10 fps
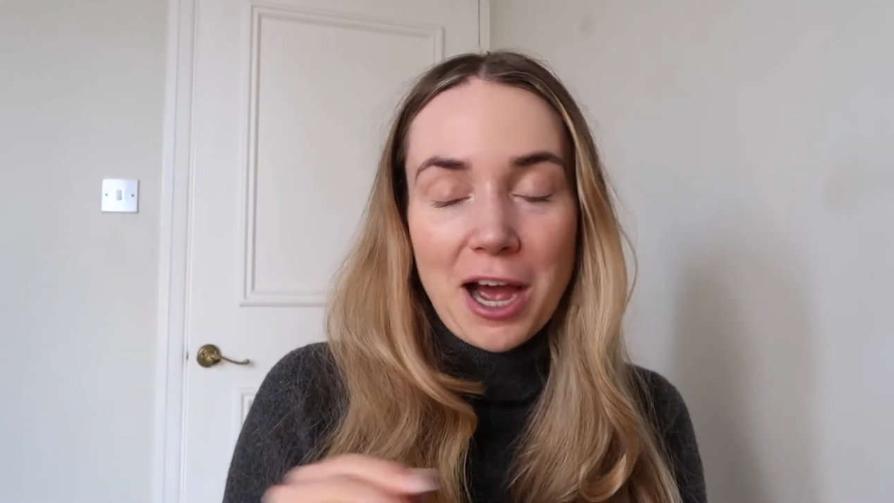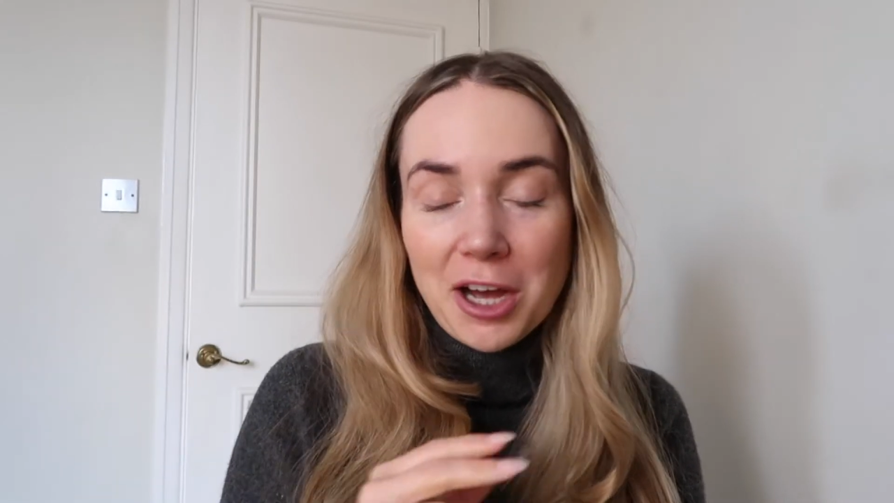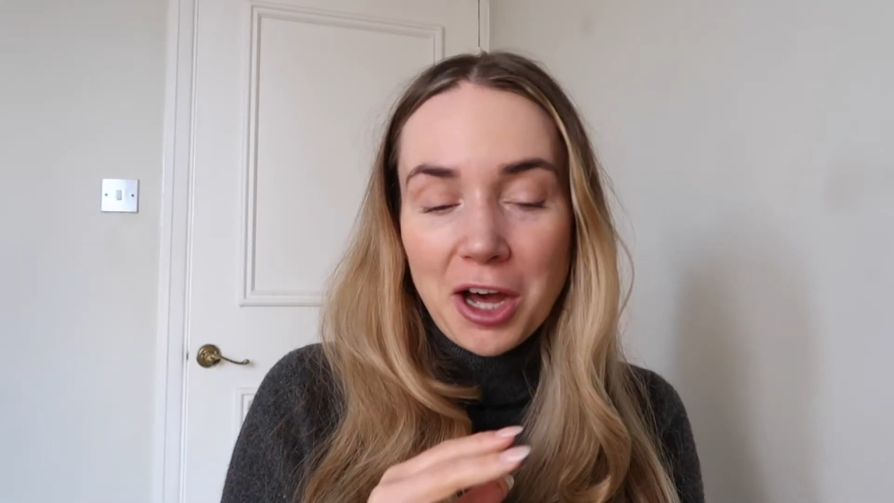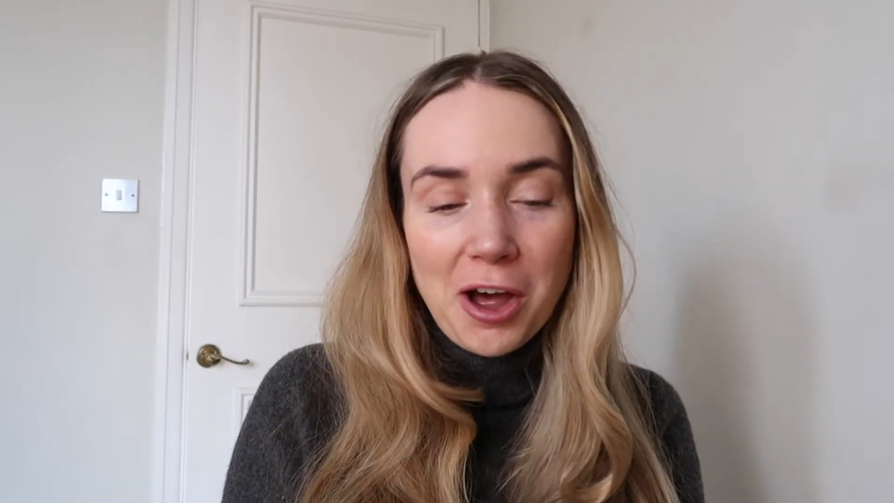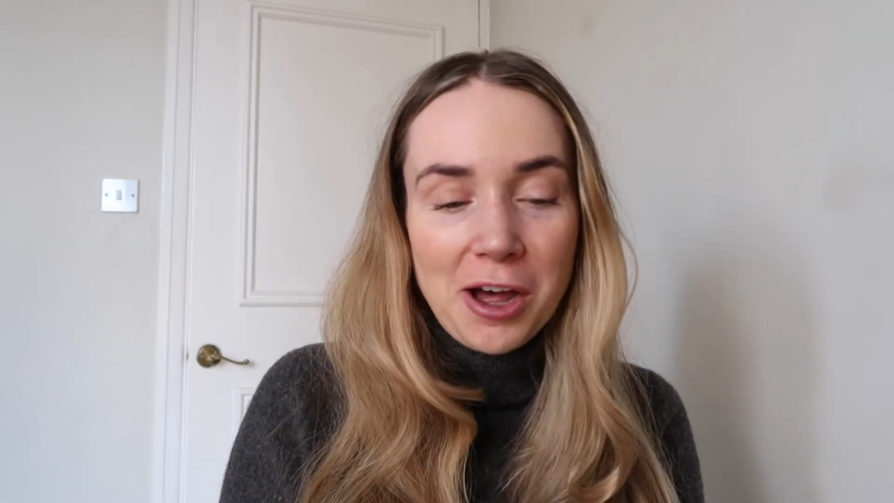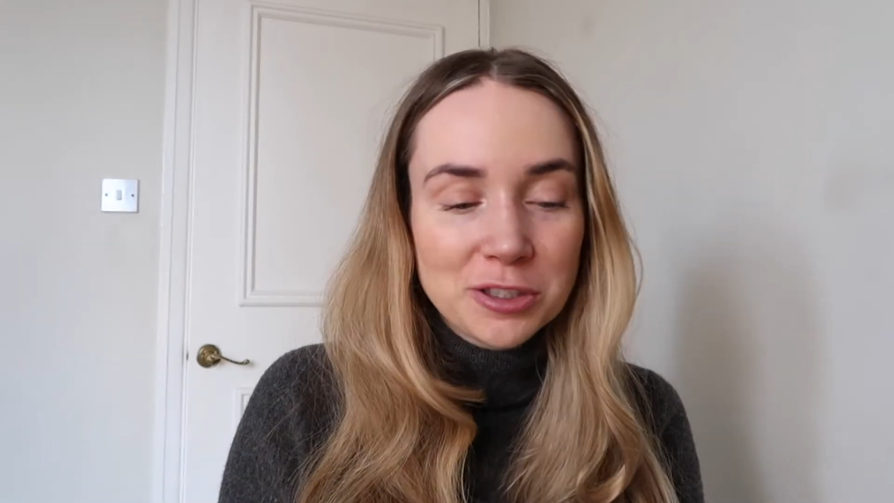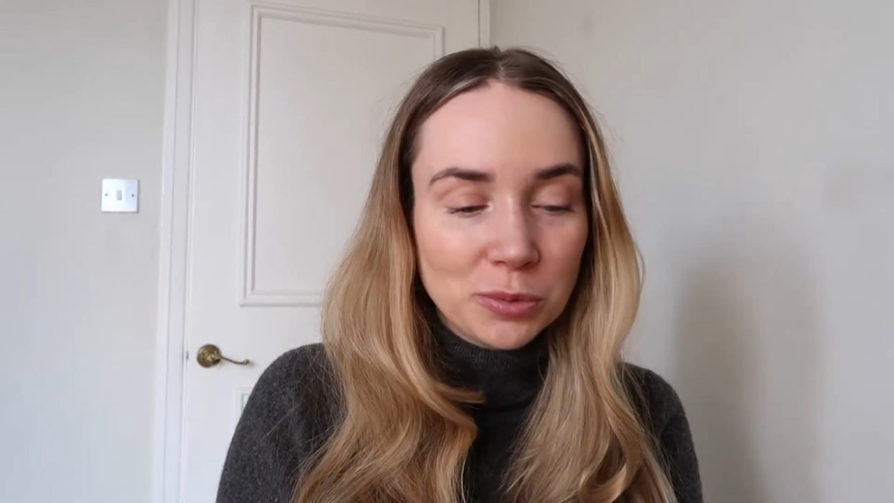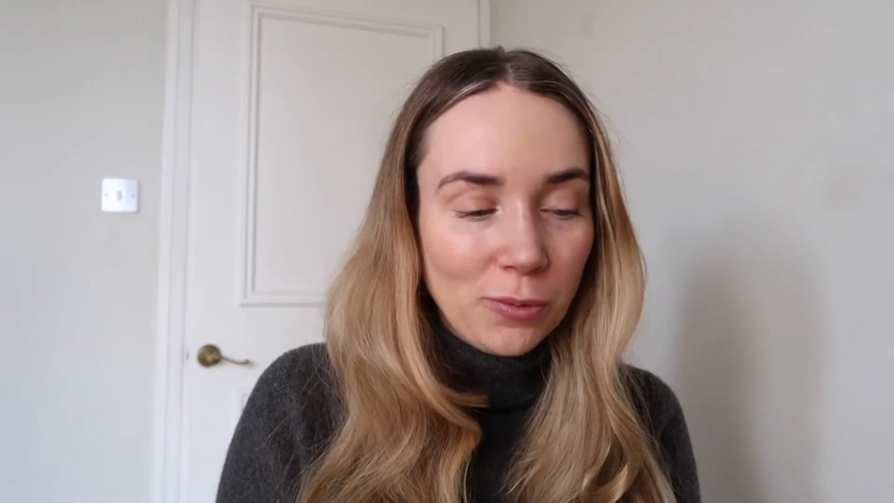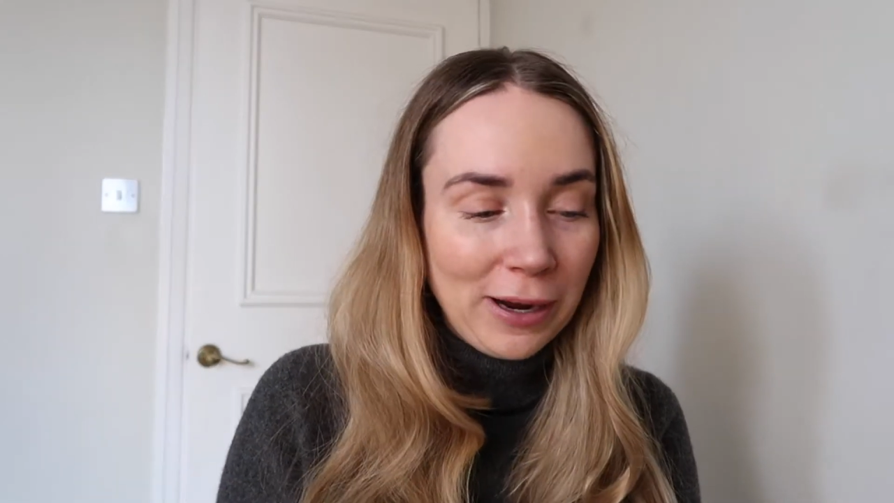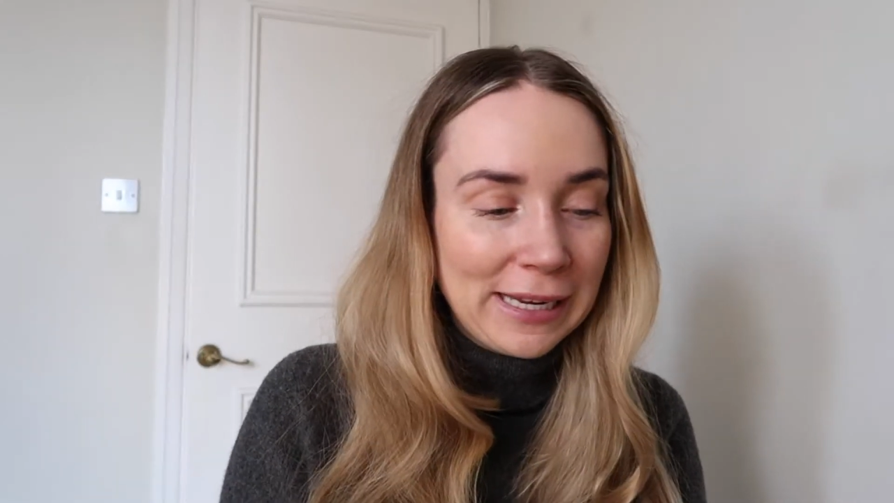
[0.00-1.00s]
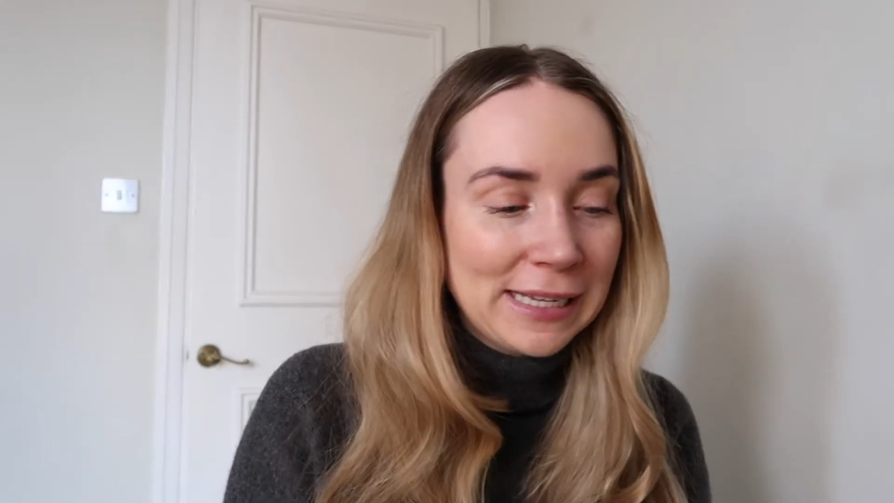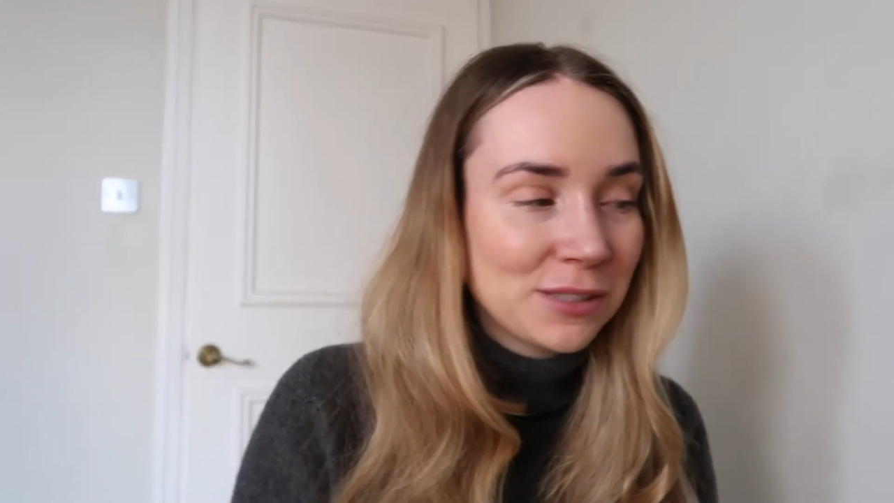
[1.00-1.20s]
I can't wait.